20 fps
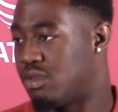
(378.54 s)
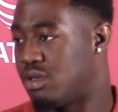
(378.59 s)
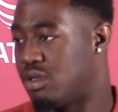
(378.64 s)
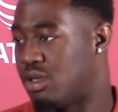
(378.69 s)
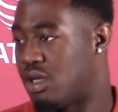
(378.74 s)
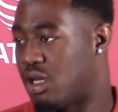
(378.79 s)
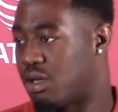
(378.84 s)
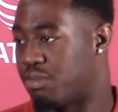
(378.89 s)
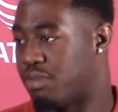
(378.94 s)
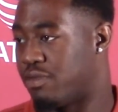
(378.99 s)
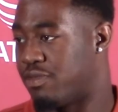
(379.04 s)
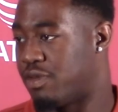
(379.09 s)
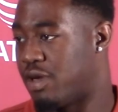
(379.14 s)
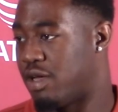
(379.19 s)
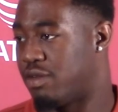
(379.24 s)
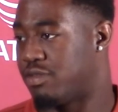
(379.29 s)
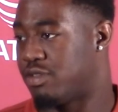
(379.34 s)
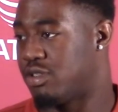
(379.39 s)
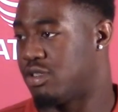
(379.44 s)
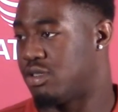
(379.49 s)
Like before,
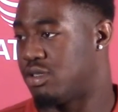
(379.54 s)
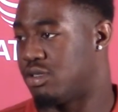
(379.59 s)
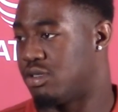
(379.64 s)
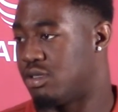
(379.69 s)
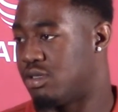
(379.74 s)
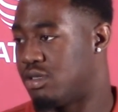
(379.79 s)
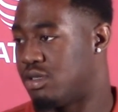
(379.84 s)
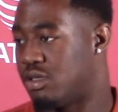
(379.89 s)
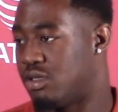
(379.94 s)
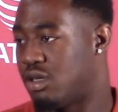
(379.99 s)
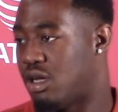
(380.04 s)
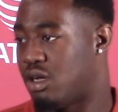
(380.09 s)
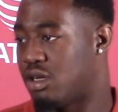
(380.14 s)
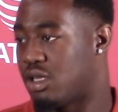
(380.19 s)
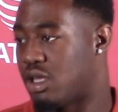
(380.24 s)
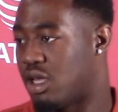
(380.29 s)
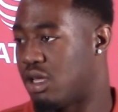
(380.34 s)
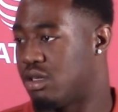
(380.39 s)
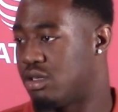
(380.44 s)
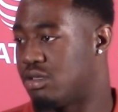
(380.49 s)
ever? Yeah. Oh
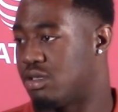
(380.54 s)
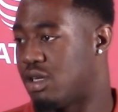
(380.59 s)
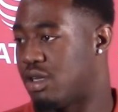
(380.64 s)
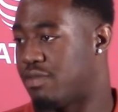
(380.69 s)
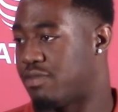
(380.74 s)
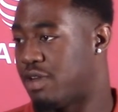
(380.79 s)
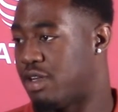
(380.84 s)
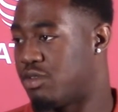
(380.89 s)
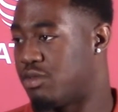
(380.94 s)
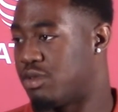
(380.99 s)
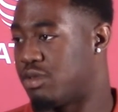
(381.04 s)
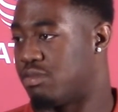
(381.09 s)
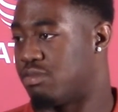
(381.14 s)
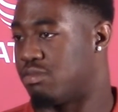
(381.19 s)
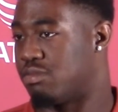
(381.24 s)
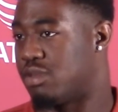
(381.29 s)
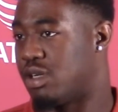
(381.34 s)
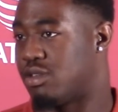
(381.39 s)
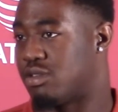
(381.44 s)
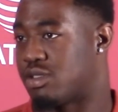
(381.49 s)
yeah, I've had one.
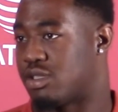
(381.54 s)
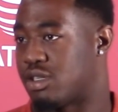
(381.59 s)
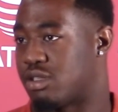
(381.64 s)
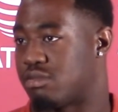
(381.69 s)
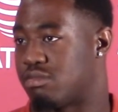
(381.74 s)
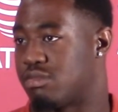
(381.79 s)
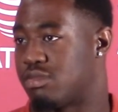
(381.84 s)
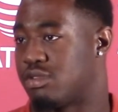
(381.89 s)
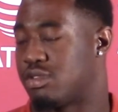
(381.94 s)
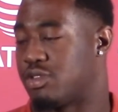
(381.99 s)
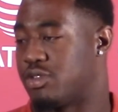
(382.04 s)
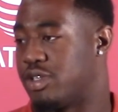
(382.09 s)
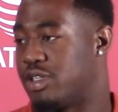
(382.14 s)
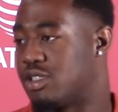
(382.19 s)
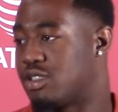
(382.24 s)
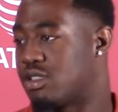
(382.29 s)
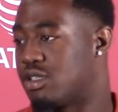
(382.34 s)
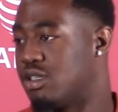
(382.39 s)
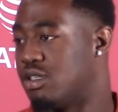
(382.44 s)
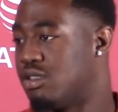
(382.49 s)
That was like three
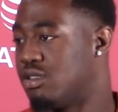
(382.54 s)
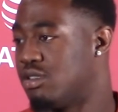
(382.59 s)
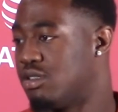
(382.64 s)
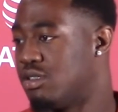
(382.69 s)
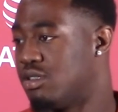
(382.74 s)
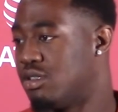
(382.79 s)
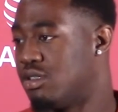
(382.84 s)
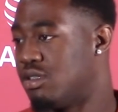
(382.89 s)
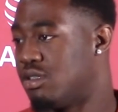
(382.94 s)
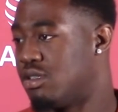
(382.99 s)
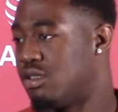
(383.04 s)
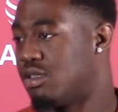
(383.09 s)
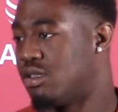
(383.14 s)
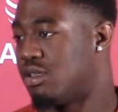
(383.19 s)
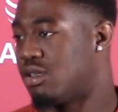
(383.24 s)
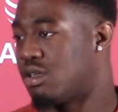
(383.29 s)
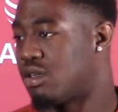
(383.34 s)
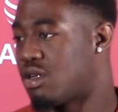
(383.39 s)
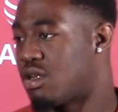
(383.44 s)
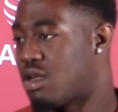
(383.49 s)
years ago. What
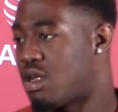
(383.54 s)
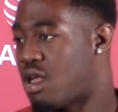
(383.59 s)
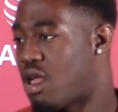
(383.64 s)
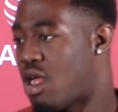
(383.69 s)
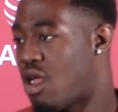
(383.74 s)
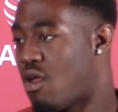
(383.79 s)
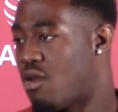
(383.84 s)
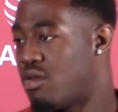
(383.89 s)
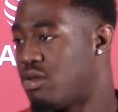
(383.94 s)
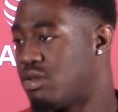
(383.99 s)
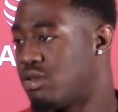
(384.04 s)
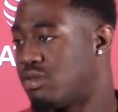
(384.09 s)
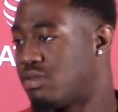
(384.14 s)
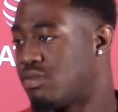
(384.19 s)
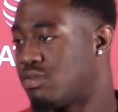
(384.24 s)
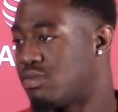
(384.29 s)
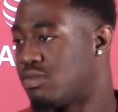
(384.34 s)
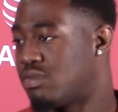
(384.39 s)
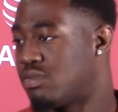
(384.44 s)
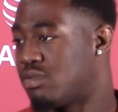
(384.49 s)
was it? What was your
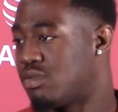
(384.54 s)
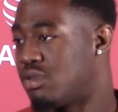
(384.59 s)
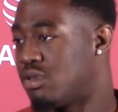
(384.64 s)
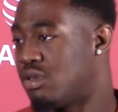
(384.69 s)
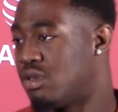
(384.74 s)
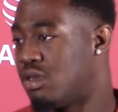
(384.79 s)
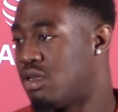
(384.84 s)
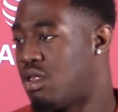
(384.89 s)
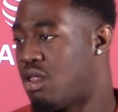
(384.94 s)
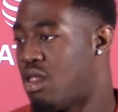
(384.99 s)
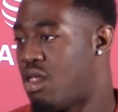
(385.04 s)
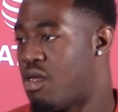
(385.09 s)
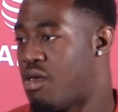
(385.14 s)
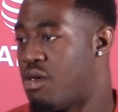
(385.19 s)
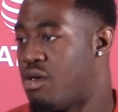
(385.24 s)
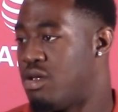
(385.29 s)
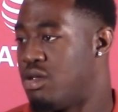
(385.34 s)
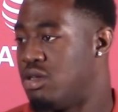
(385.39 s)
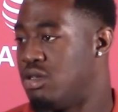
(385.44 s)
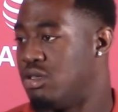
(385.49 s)
experience with
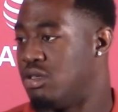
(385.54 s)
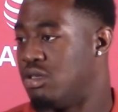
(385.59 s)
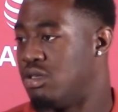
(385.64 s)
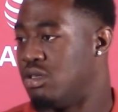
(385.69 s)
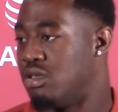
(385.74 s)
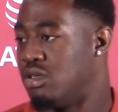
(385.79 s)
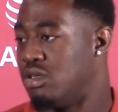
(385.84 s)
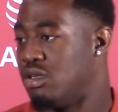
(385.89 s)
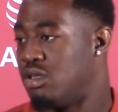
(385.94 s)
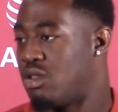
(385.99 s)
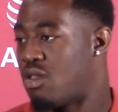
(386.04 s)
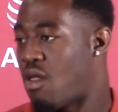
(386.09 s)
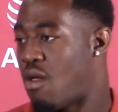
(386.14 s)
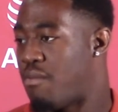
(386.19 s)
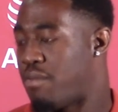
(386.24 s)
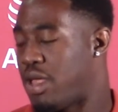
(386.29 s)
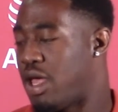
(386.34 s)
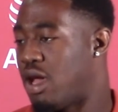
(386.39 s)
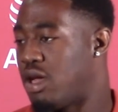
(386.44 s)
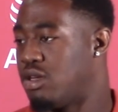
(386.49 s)
it? Did you know immediately that?
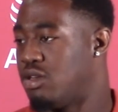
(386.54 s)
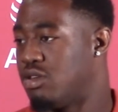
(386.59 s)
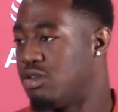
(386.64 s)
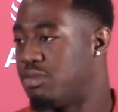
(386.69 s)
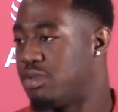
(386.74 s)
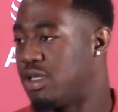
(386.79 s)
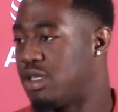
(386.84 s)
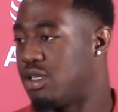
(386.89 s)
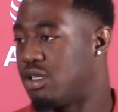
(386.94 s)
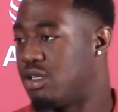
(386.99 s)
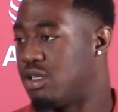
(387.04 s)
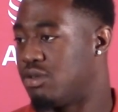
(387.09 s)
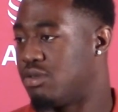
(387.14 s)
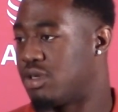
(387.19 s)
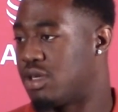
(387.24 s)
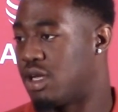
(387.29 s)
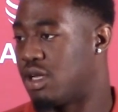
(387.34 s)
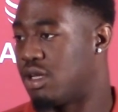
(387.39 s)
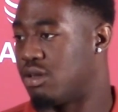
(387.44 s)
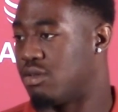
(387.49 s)
Yeah, I knew immediately when
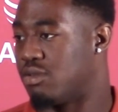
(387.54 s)
I